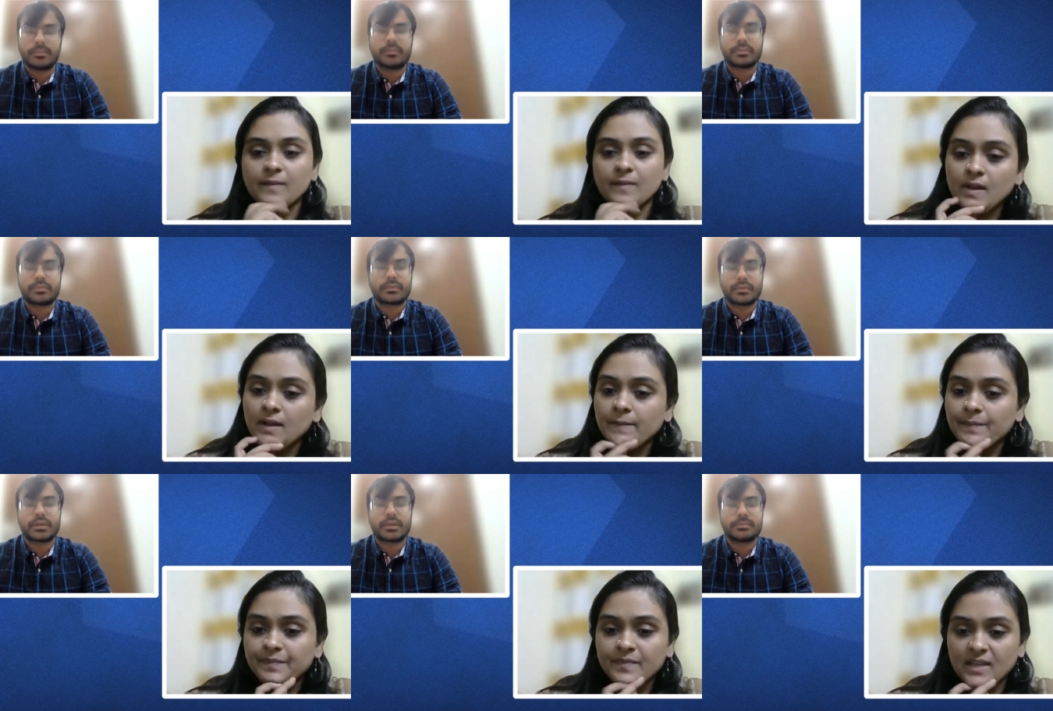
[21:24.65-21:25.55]
Speaker 1: Yeah,
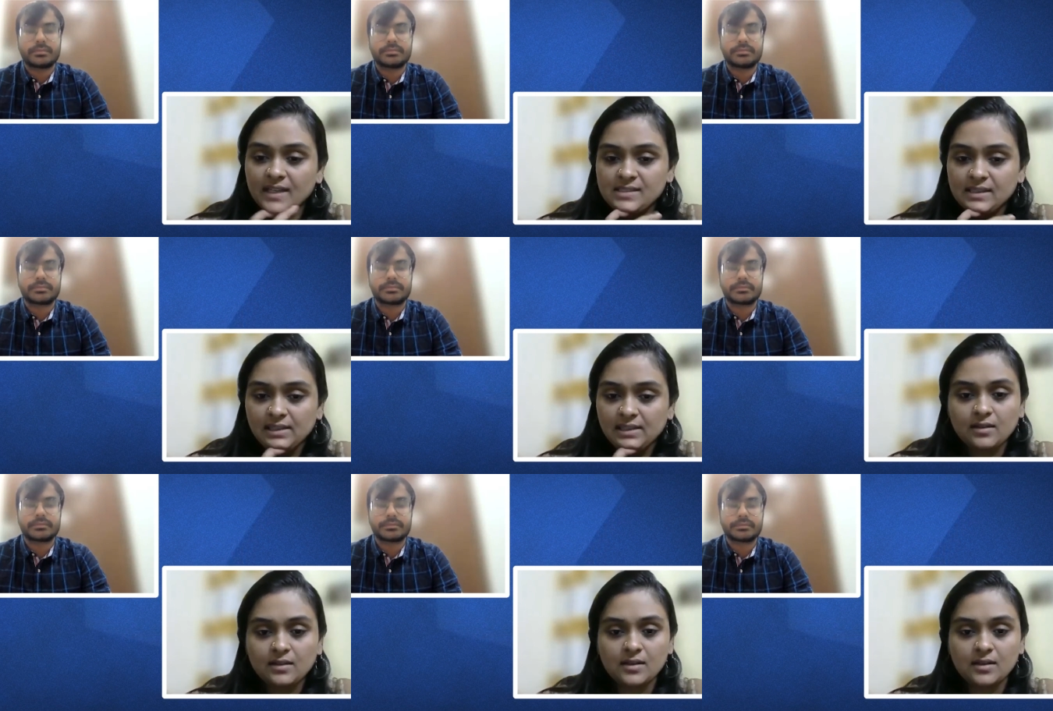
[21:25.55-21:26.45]
that I
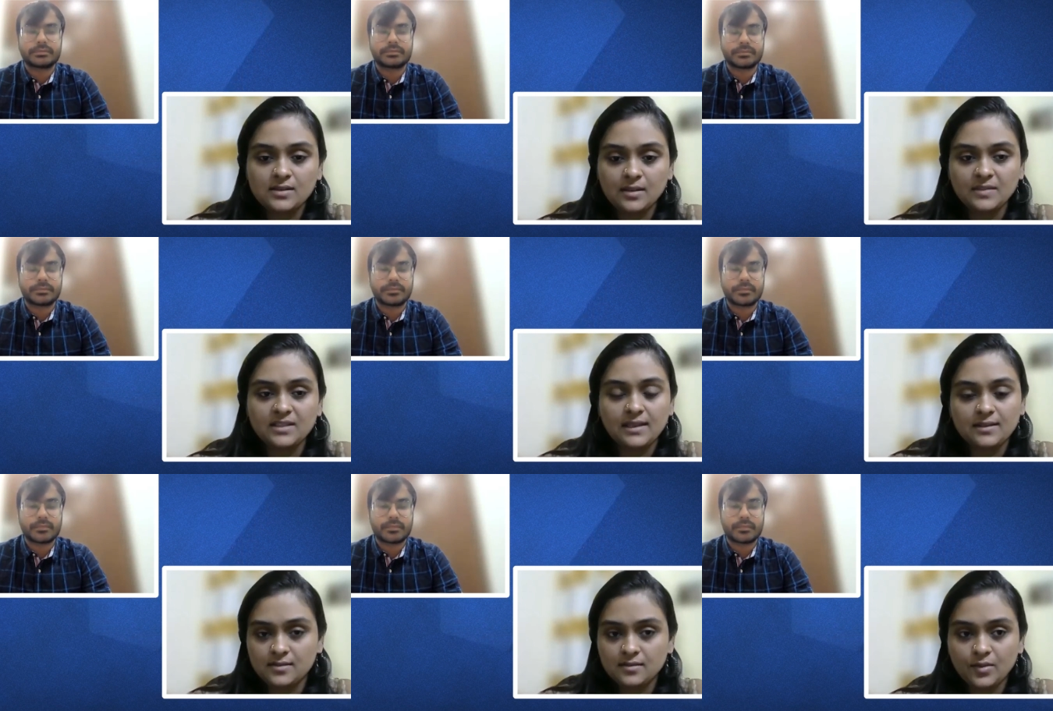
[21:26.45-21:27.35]
think is something
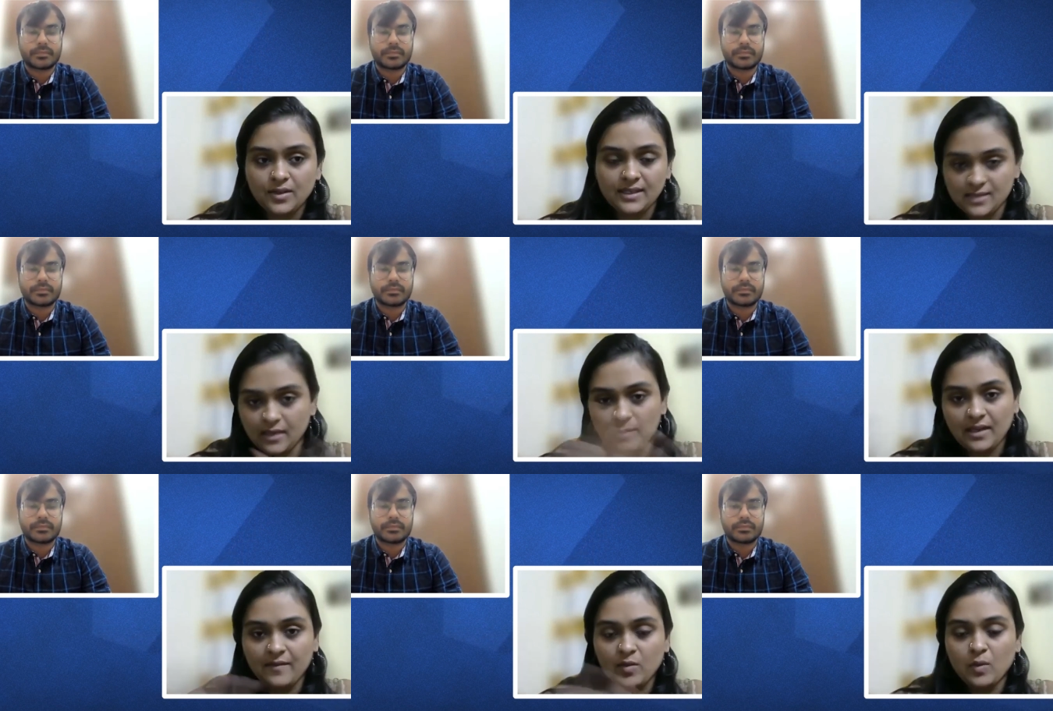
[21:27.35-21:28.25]
that you guys, I
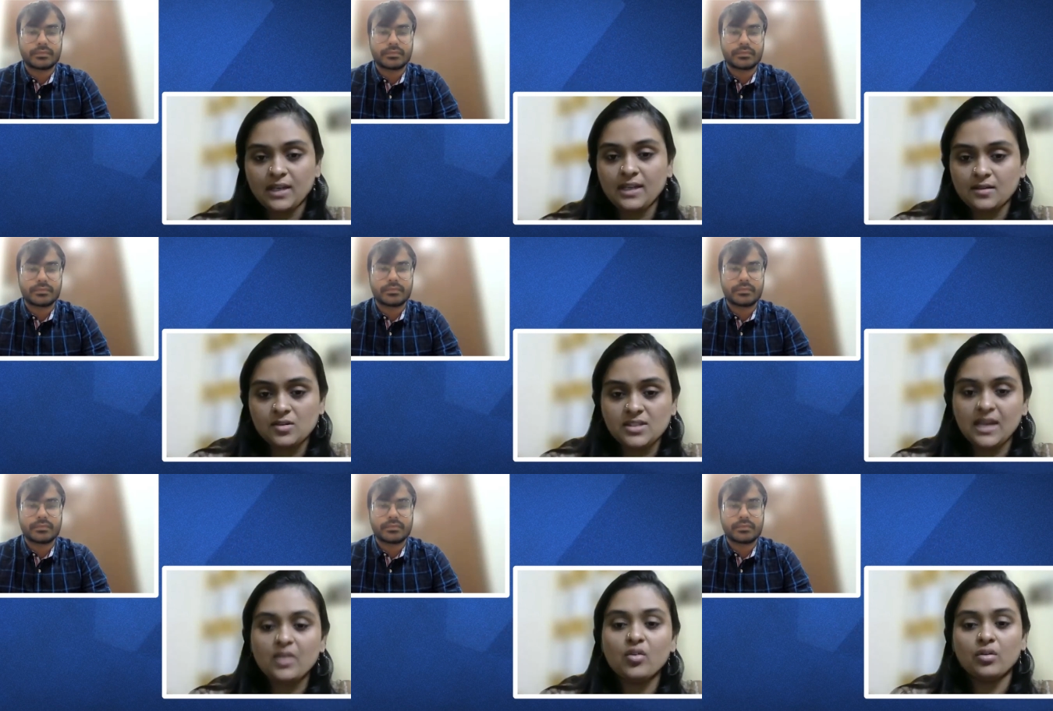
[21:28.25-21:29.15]
mean, everyone can just
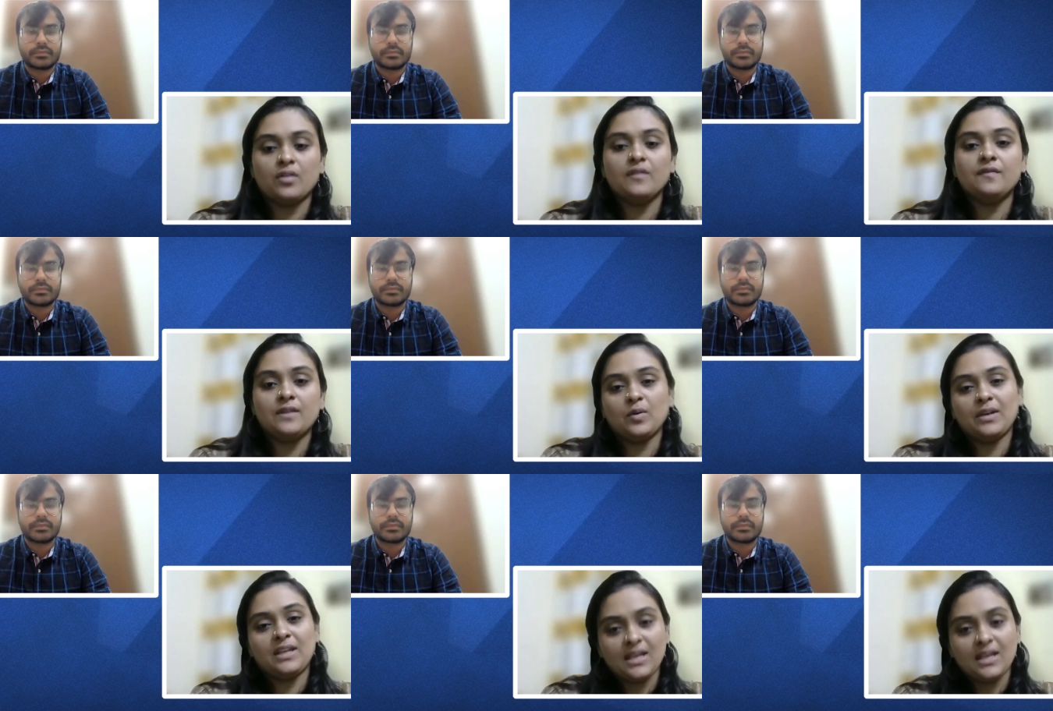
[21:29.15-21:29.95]
take note of. You know, in